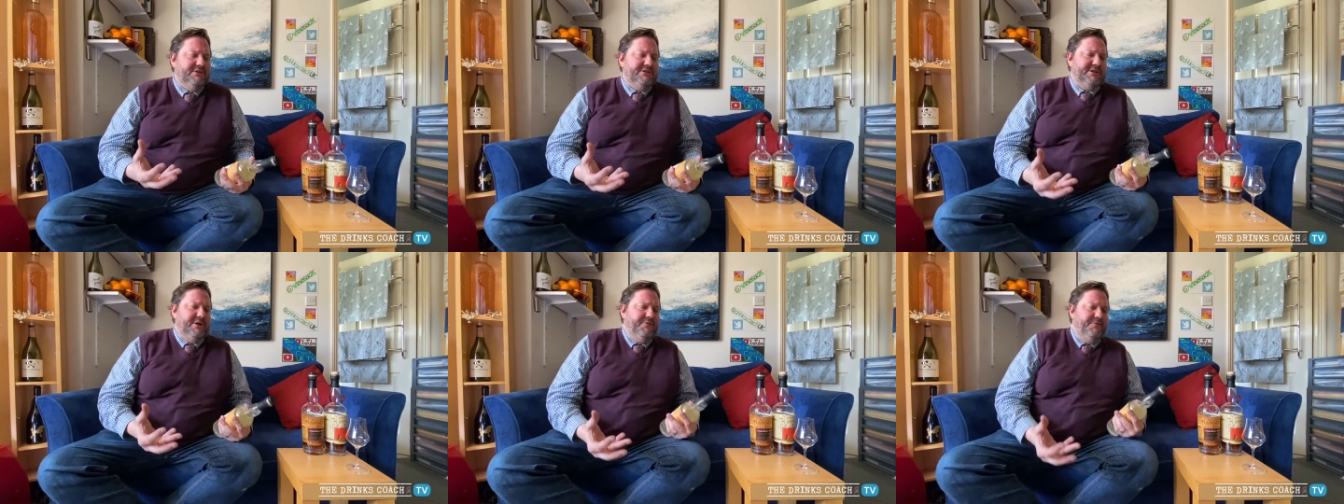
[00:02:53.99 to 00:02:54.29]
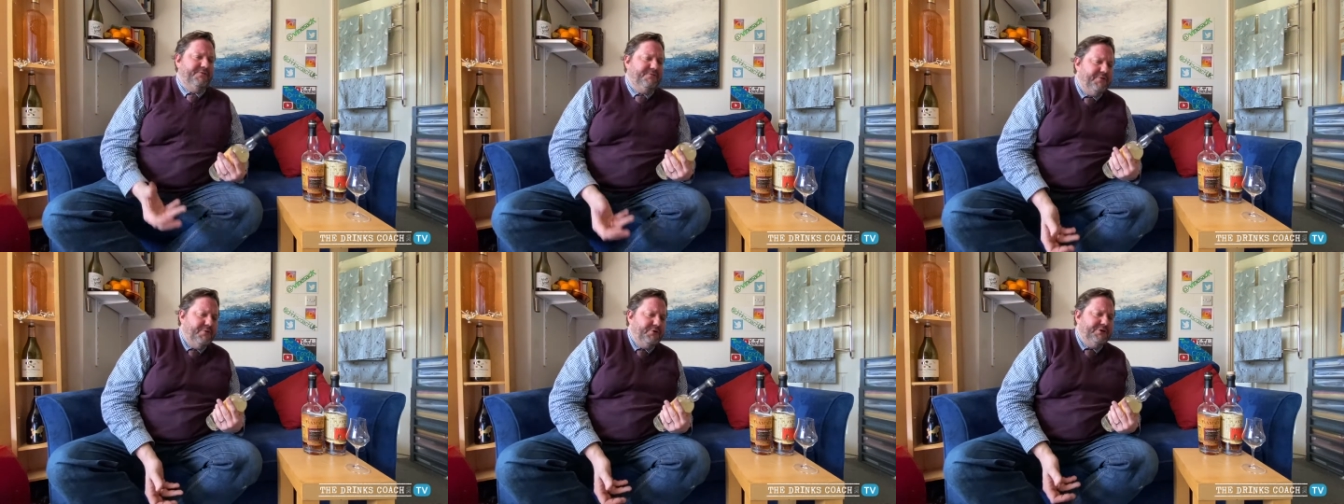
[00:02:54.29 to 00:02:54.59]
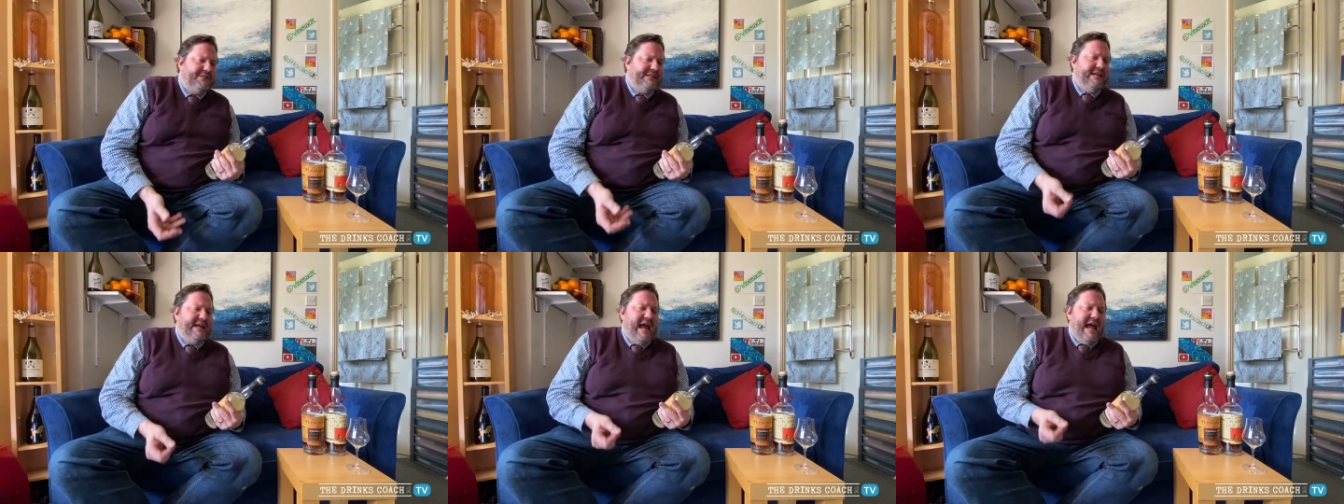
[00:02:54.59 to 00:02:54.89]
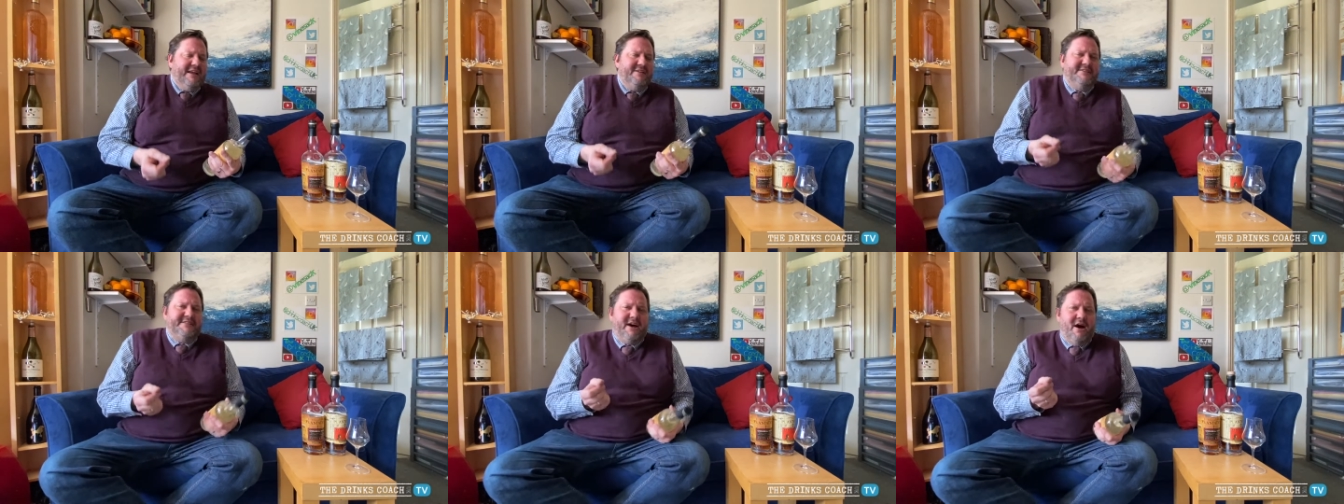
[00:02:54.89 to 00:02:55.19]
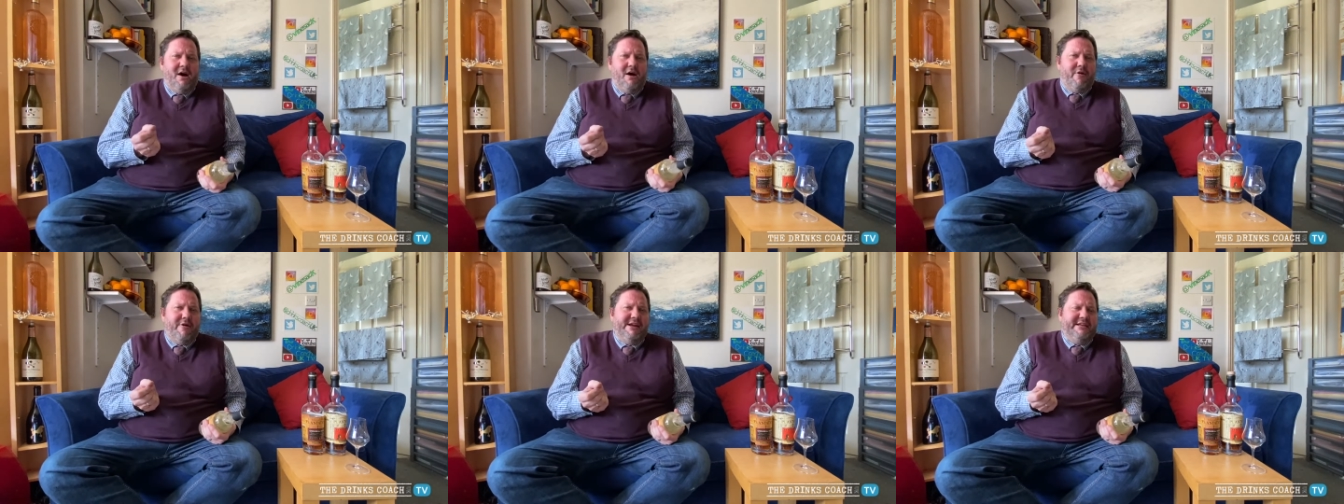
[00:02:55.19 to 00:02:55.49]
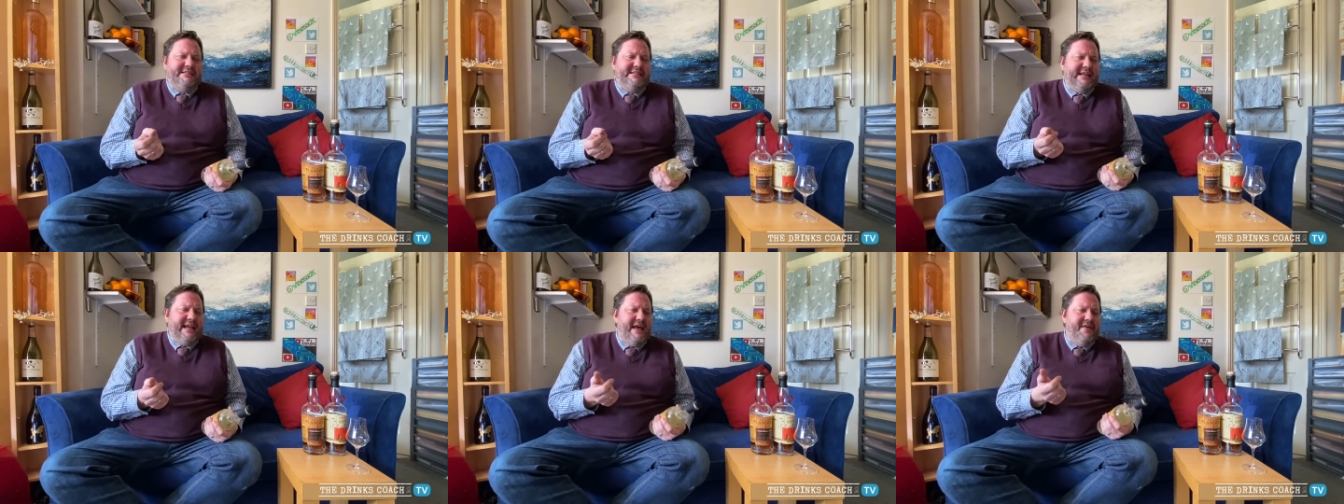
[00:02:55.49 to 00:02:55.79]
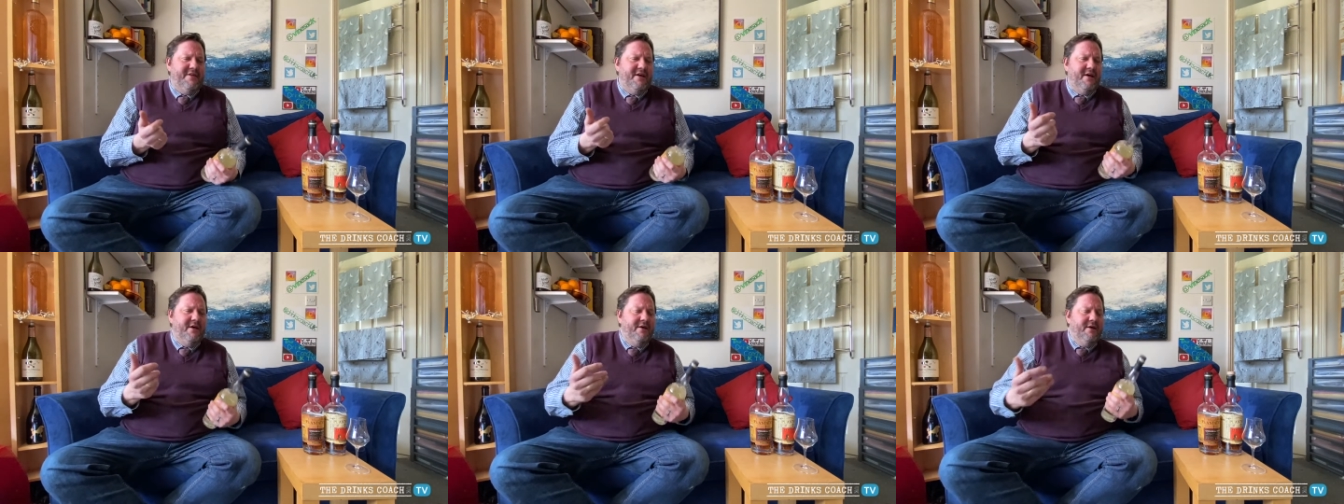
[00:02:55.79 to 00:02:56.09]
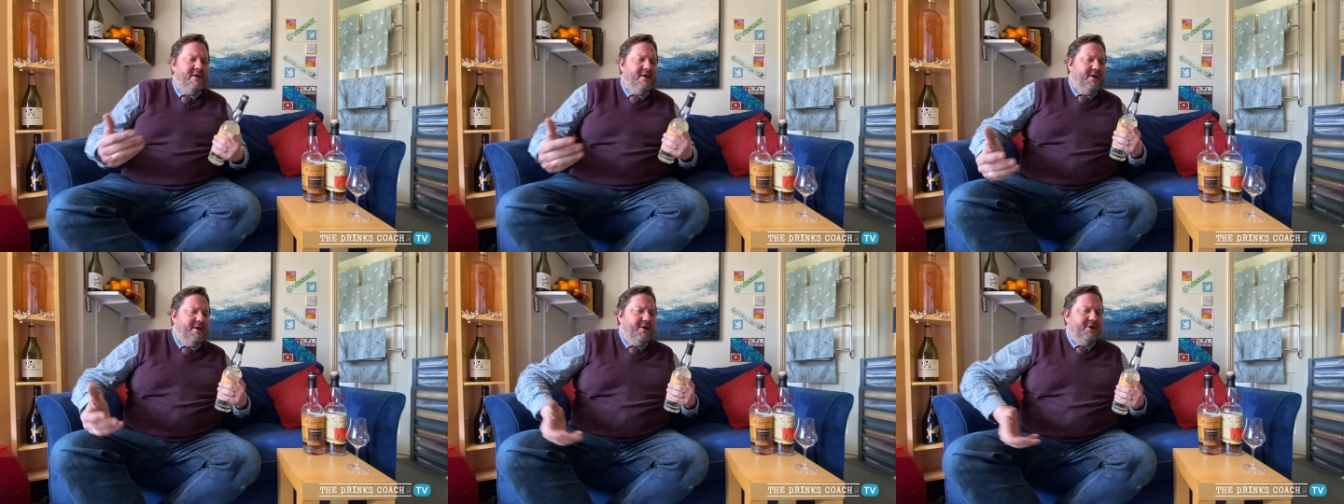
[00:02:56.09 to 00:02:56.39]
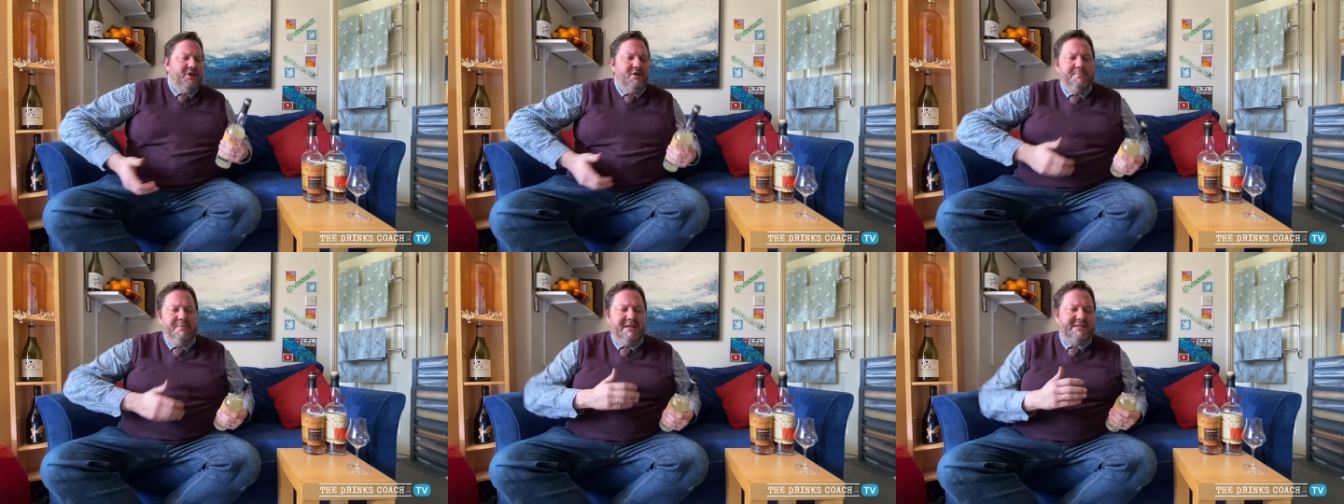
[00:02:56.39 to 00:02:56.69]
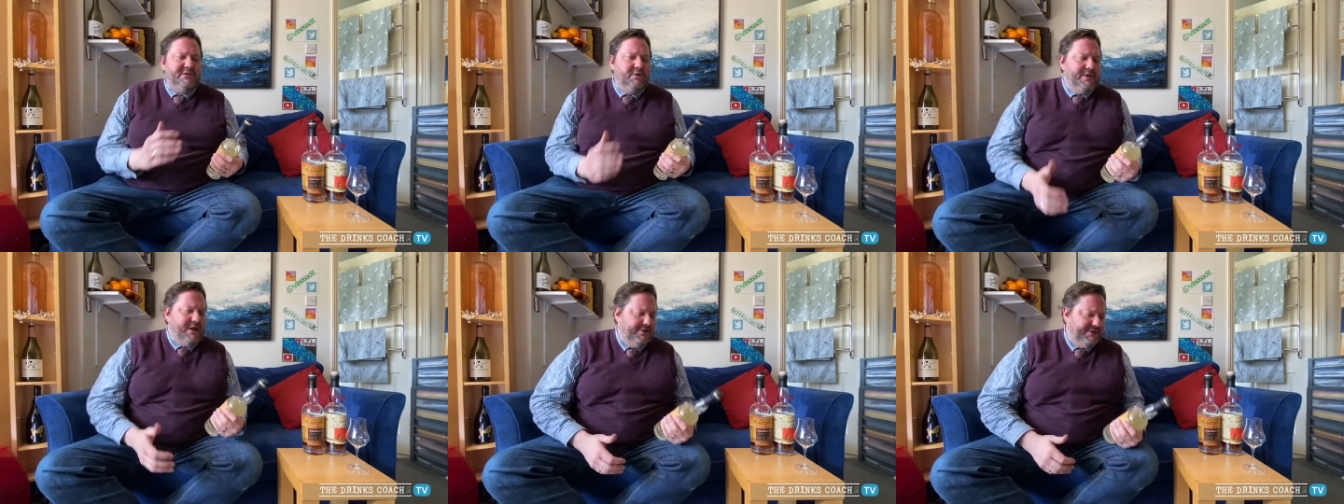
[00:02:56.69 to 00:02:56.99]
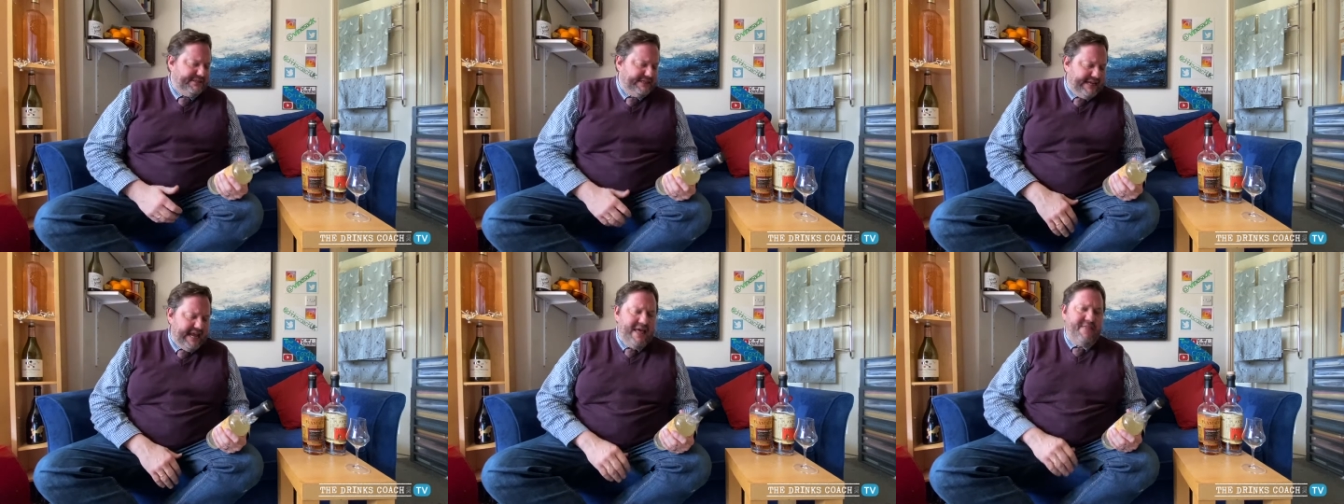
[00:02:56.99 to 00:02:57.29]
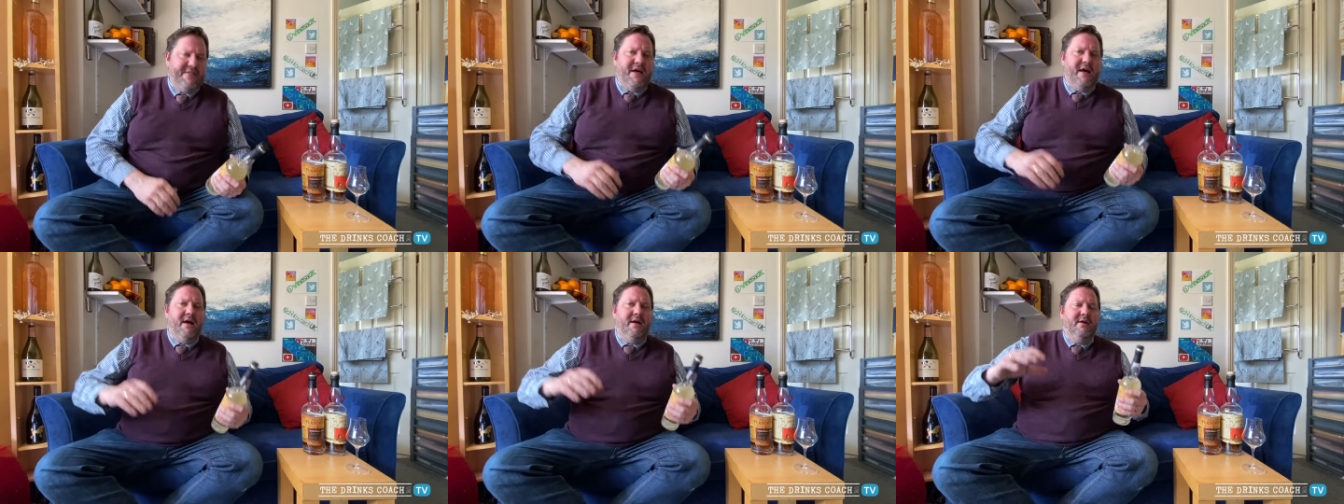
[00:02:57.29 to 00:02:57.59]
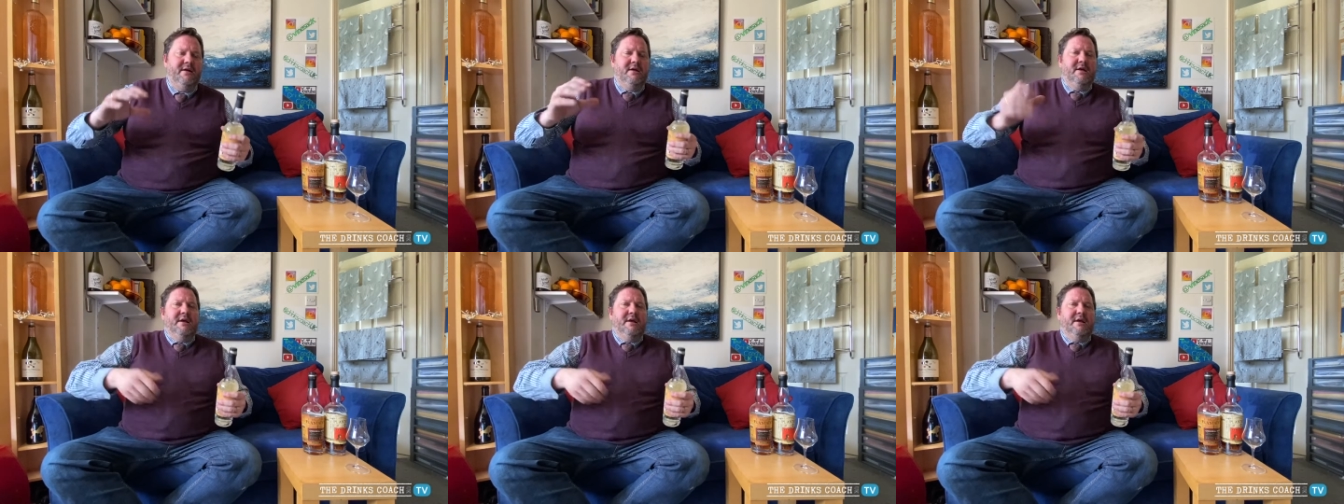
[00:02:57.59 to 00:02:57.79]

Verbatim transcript: so fruity and tarry together. You mix all those together,